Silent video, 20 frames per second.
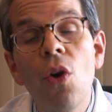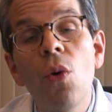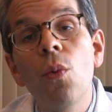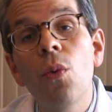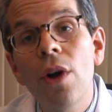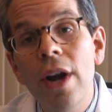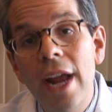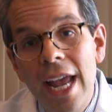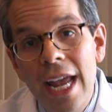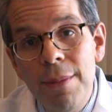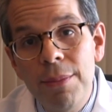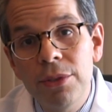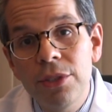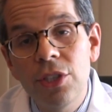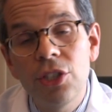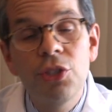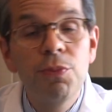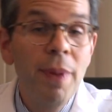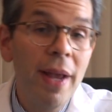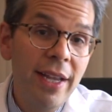we're able
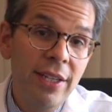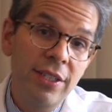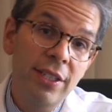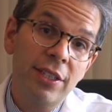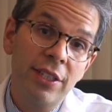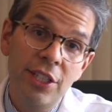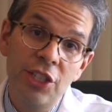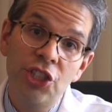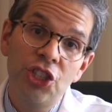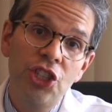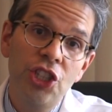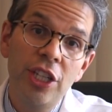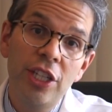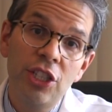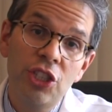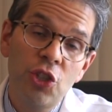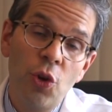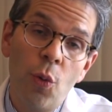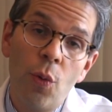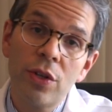to basically
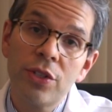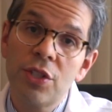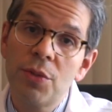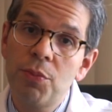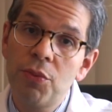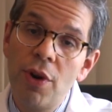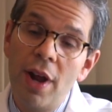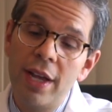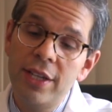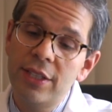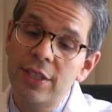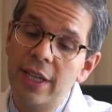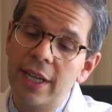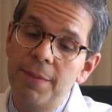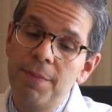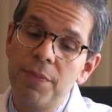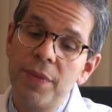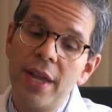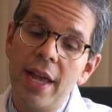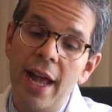cheat towards the prostate.